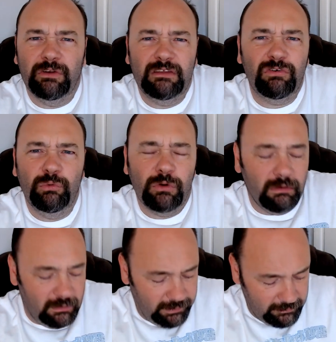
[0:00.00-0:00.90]
it's all
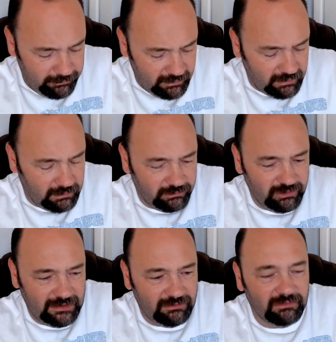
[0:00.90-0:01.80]
going a bit...
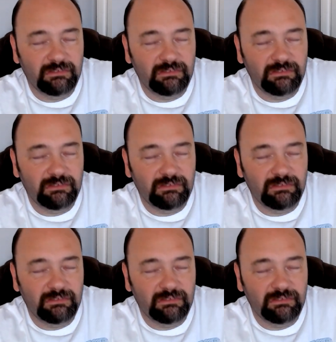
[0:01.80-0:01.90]
Jesus,